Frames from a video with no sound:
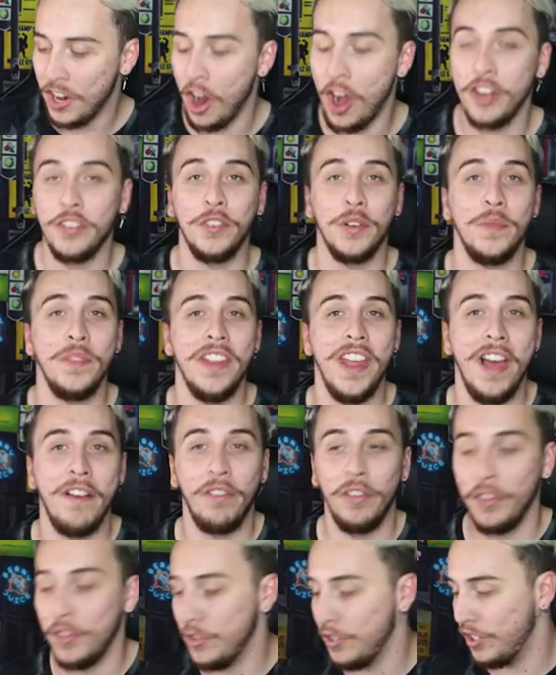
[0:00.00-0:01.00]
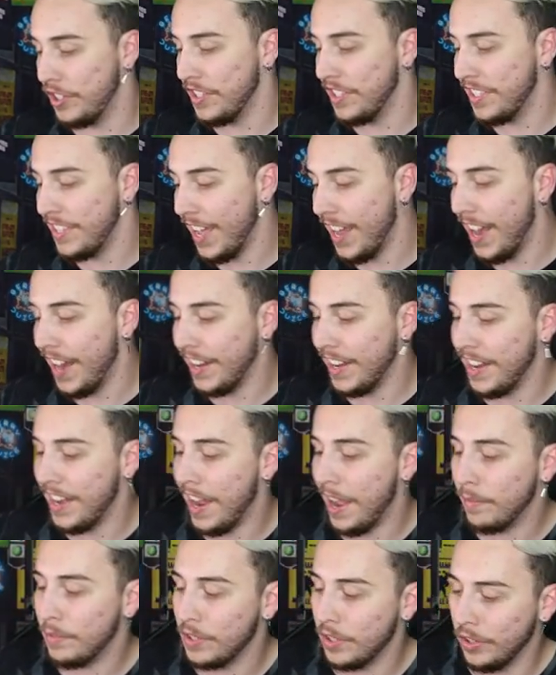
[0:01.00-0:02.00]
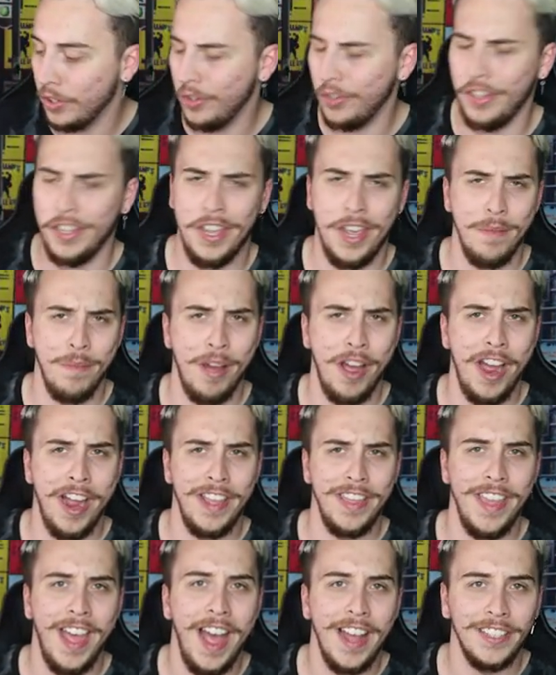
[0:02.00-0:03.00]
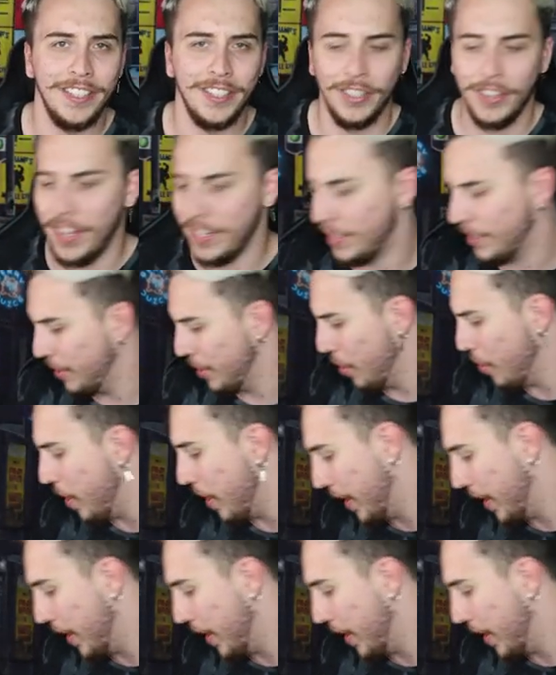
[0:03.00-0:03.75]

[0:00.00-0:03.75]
cards from the evolution set. I can absolutely get behind that, so let's do